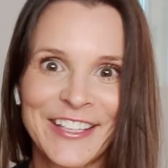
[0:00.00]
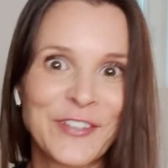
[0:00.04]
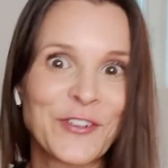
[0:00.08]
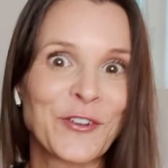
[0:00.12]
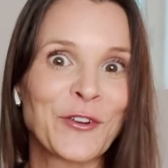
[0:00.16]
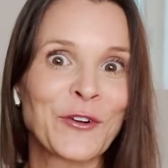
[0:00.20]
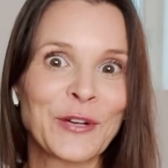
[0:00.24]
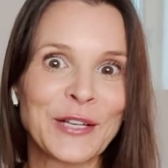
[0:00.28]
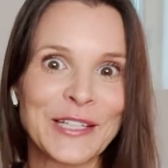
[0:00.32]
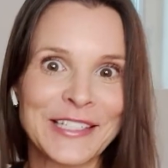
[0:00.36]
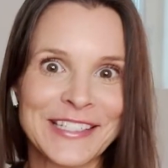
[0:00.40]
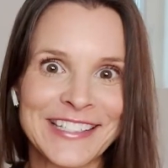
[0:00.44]
you're
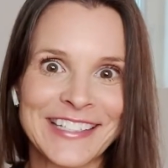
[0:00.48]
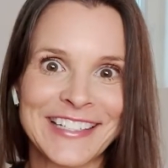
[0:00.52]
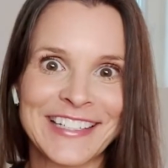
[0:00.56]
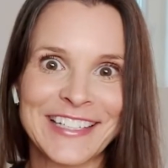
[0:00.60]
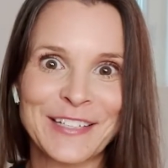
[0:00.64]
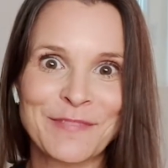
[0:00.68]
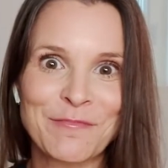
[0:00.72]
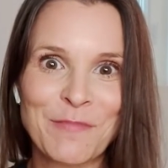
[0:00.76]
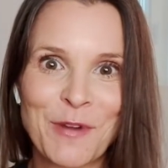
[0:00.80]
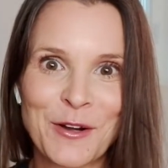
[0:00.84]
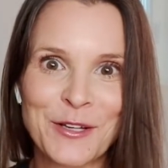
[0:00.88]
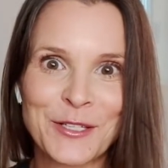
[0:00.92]
going to
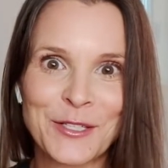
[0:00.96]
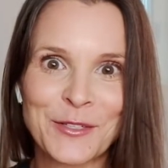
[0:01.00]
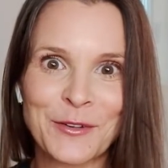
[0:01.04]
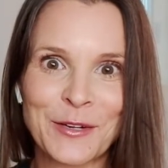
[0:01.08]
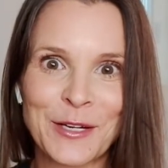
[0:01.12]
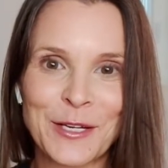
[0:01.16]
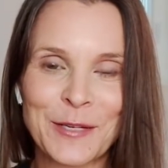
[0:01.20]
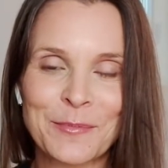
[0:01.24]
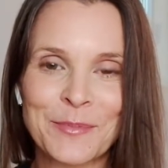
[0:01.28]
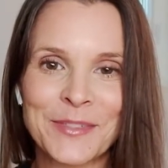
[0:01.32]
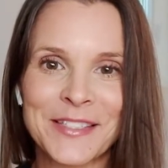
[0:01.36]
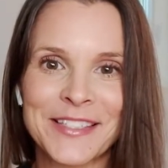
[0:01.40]
need more
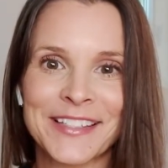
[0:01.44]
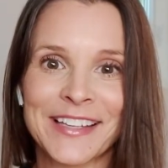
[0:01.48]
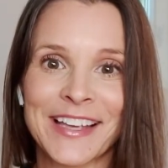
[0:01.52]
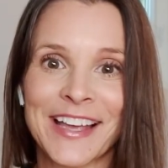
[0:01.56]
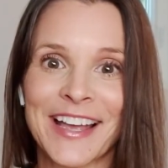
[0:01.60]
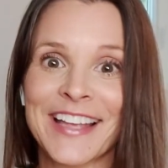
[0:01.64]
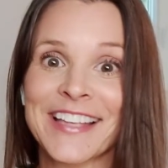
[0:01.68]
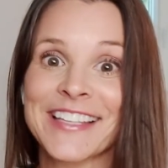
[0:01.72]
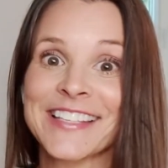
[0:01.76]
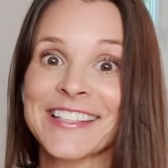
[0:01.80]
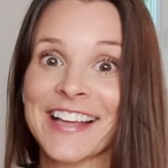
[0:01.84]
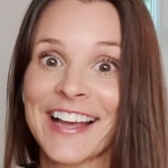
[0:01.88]
scripts
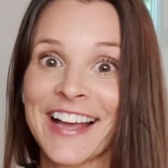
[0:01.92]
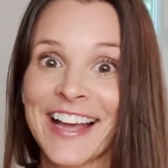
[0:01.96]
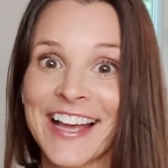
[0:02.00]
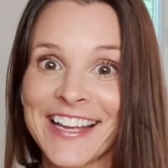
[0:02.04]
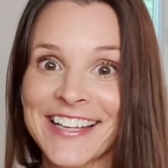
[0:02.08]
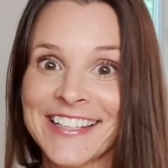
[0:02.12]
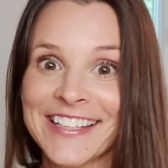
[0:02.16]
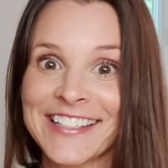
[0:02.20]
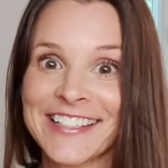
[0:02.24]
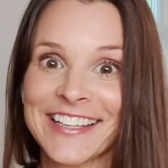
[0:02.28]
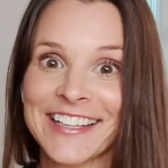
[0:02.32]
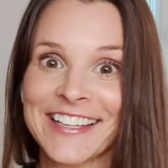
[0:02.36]
as
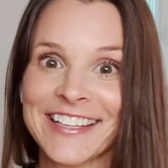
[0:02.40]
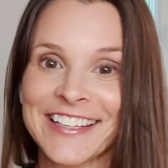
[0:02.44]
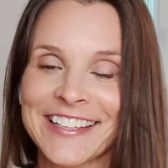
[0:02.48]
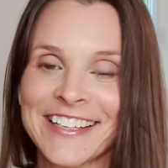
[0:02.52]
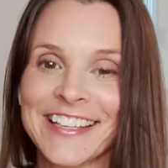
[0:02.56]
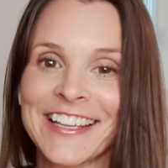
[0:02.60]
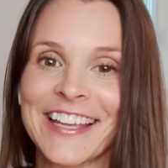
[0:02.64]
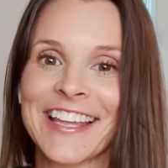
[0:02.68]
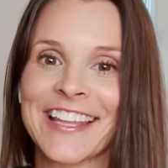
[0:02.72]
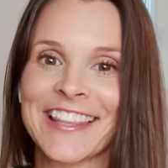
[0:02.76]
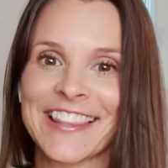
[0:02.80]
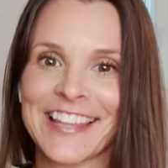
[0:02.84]
I did.
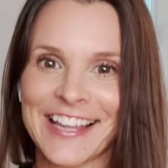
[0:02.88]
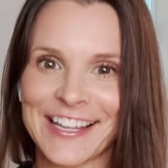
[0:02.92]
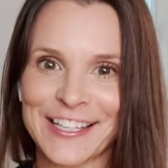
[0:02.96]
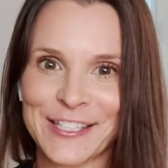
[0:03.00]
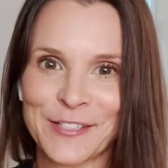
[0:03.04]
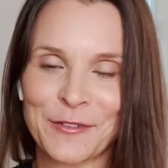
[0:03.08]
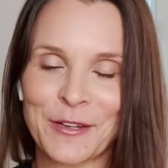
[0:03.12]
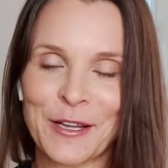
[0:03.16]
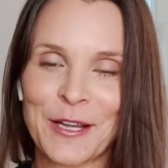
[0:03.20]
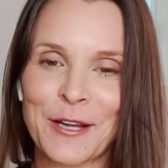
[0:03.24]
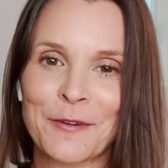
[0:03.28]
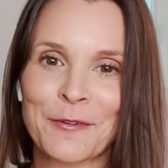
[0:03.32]
And that's
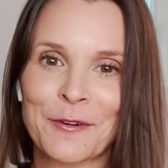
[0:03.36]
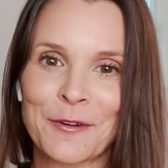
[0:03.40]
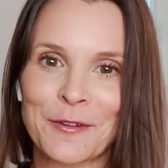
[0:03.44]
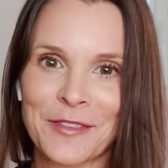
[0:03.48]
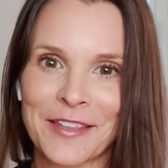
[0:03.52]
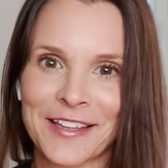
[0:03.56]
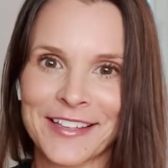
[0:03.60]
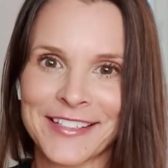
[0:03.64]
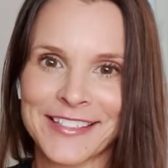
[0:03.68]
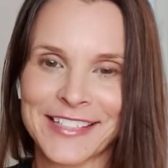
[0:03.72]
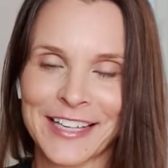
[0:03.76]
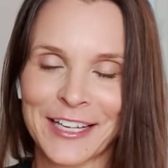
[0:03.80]
why I wrote
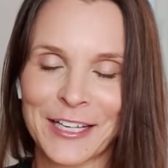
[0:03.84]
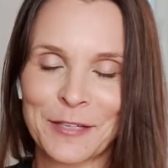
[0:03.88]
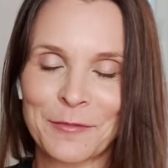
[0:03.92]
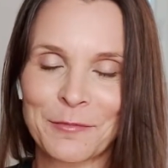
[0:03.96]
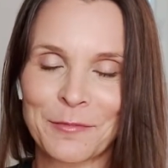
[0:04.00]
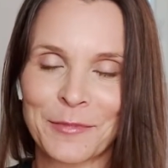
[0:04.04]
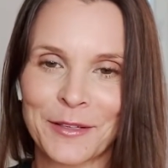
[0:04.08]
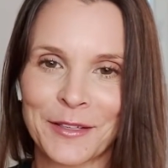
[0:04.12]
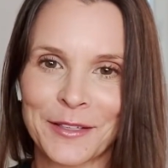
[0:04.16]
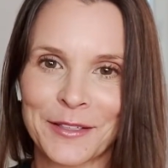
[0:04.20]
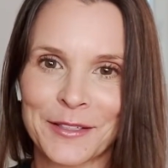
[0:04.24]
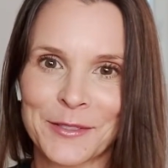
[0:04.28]
that second
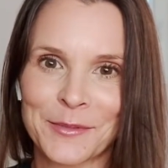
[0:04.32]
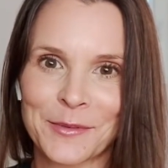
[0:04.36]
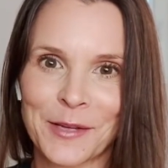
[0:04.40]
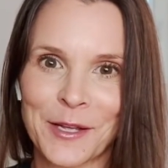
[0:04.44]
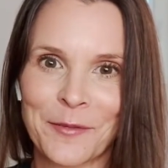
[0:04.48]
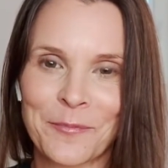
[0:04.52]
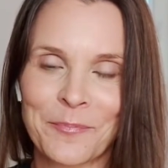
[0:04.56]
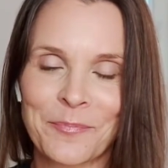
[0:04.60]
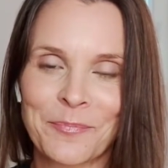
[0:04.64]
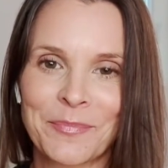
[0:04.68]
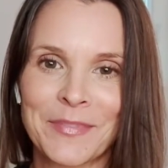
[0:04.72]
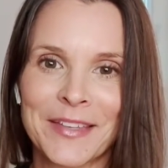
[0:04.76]
book as
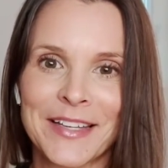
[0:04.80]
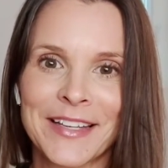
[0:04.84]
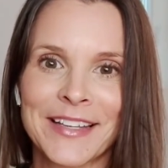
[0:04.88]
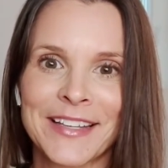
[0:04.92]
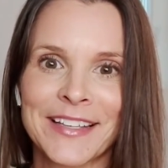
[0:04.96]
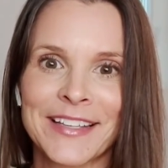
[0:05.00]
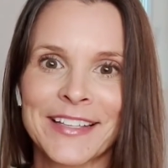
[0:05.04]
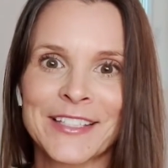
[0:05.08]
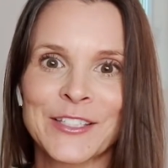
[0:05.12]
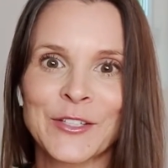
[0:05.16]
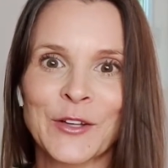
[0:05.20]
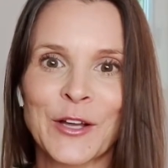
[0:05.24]
well.
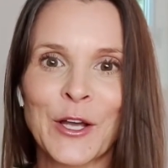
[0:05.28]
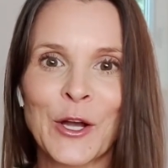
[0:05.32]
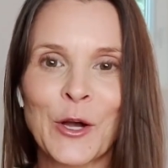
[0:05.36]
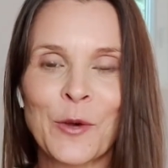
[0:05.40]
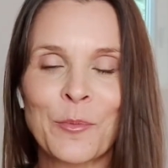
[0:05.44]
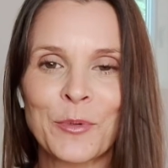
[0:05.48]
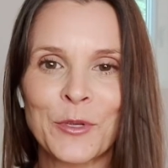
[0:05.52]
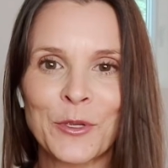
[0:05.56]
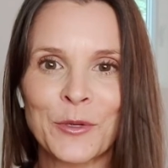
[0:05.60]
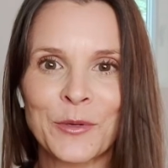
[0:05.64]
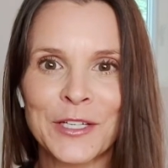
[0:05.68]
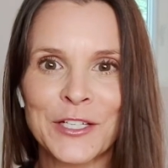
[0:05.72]
So I
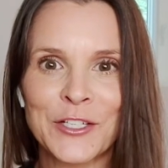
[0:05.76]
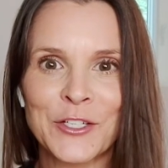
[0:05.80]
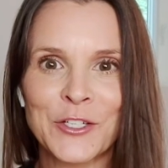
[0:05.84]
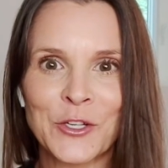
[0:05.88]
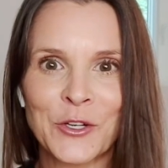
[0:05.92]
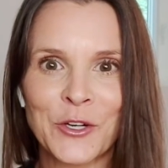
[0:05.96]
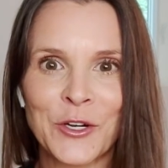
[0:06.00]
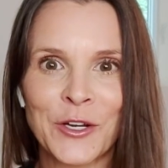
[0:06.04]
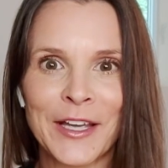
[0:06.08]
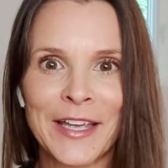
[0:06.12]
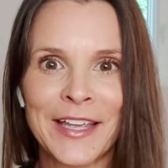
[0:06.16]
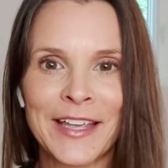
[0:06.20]
hope you
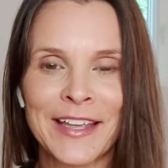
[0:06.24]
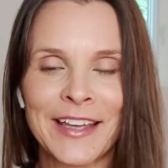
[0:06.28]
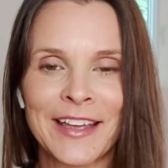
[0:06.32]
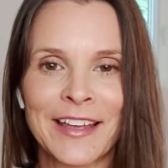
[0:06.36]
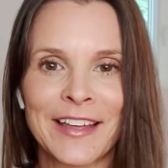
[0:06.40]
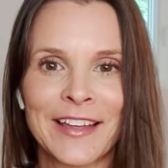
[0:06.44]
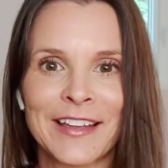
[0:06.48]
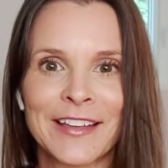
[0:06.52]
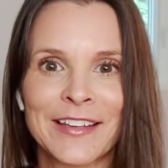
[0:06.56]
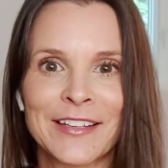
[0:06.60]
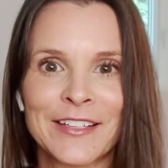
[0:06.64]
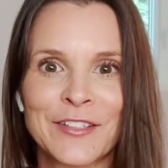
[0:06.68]
enjoy.
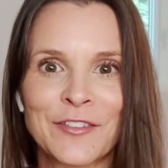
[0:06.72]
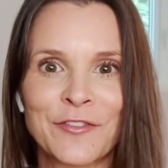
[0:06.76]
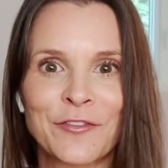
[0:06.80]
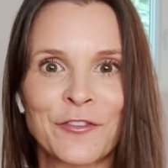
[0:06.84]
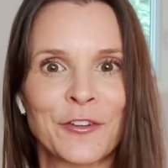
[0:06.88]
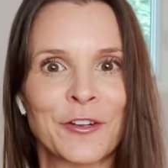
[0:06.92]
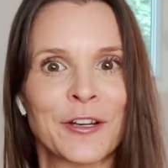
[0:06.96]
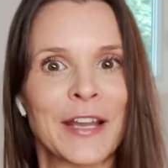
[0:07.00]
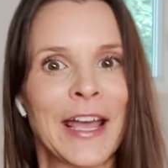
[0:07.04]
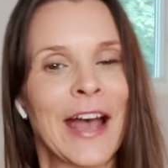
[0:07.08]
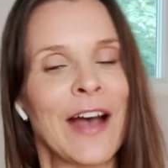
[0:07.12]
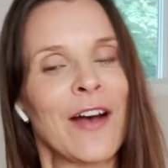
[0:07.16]
And
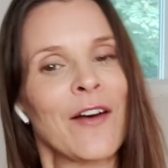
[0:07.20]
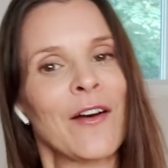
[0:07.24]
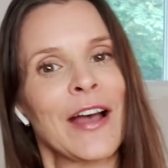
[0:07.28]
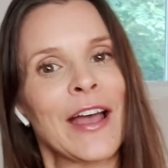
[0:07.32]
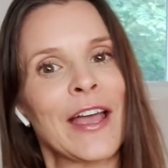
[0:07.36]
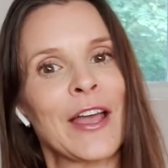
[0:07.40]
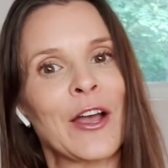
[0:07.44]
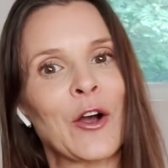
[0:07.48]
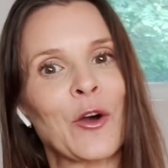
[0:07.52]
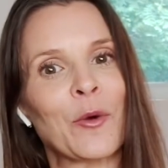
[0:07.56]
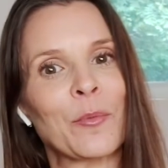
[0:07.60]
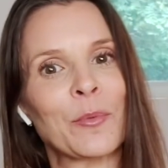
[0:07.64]
for now,
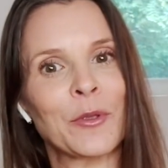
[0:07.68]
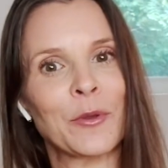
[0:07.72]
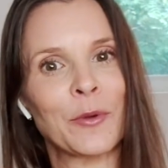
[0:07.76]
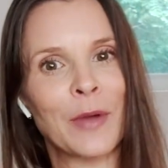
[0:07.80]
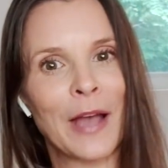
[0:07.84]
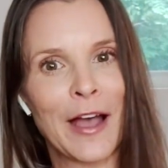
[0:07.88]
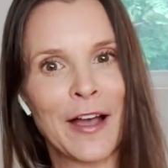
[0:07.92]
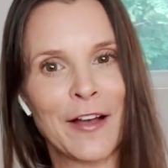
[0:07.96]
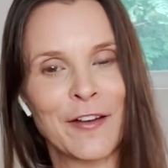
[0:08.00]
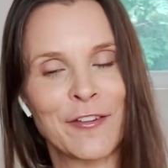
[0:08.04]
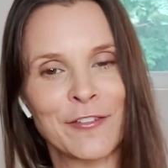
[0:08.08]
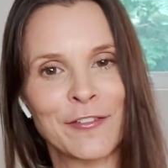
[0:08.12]
I hope you
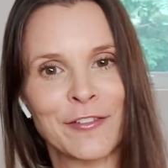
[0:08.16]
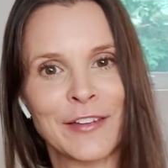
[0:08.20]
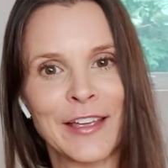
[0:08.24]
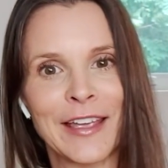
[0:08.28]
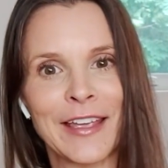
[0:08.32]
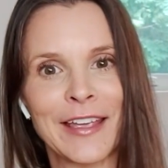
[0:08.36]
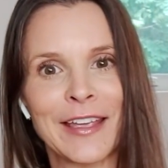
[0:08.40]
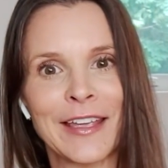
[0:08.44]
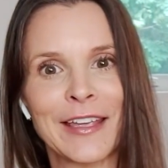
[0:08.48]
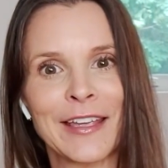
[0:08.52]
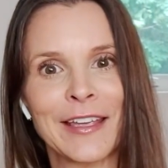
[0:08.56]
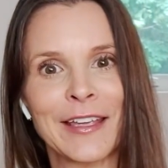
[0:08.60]
have
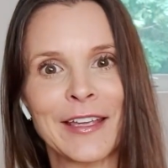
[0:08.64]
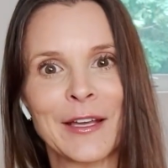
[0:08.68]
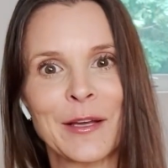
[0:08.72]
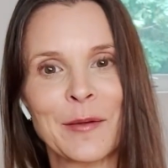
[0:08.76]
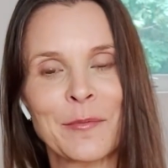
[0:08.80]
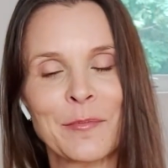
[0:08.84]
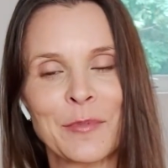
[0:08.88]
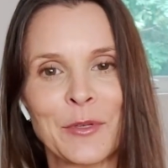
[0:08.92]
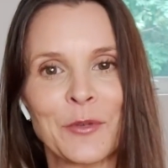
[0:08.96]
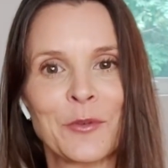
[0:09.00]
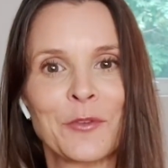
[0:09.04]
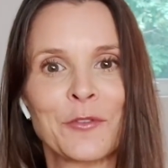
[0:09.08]
a
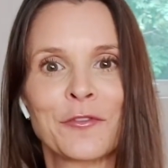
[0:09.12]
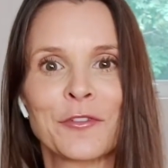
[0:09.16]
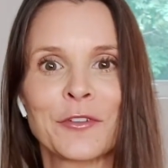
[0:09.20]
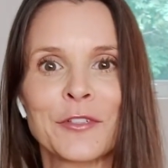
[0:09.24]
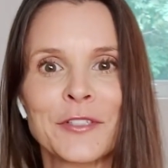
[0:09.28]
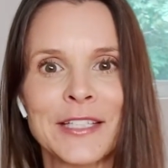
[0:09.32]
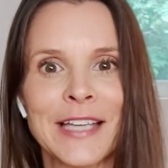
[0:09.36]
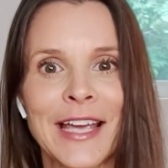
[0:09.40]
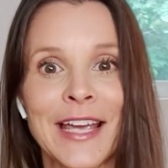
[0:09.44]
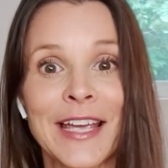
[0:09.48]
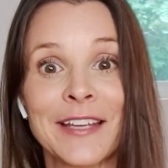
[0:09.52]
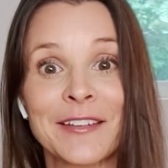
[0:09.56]
beautiful
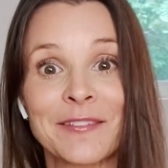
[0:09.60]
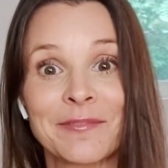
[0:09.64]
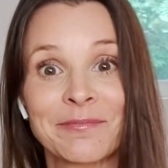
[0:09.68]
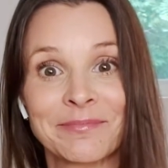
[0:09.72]
day.